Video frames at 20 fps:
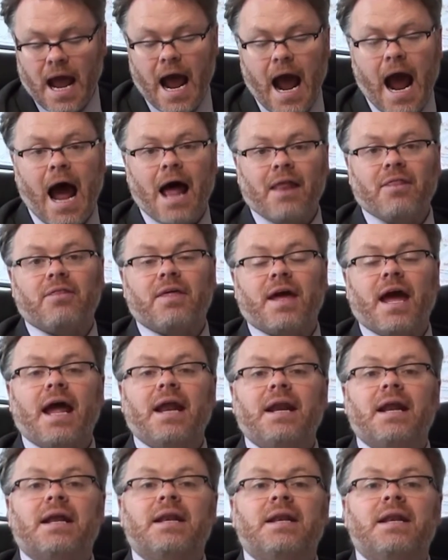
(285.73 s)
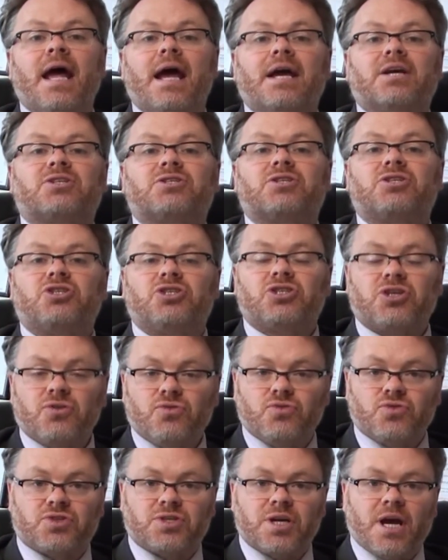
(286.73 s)
And then next
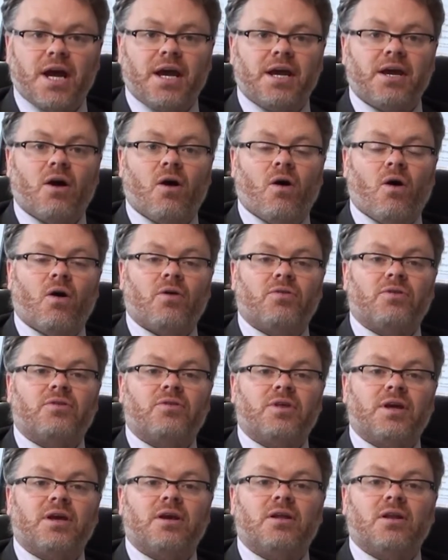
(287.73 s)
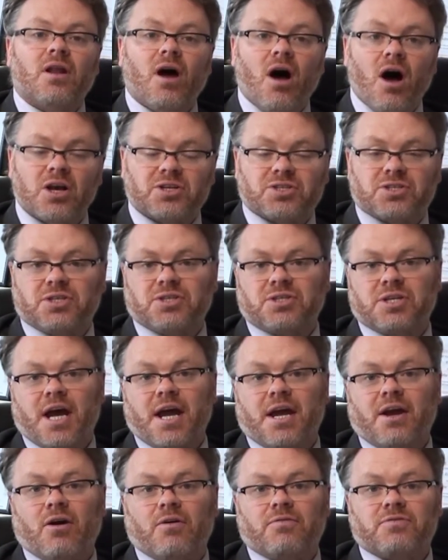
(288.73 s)
Tuesday, on the last
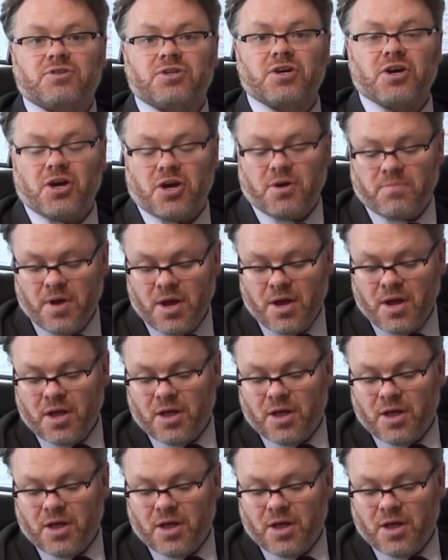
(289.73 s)
day of term,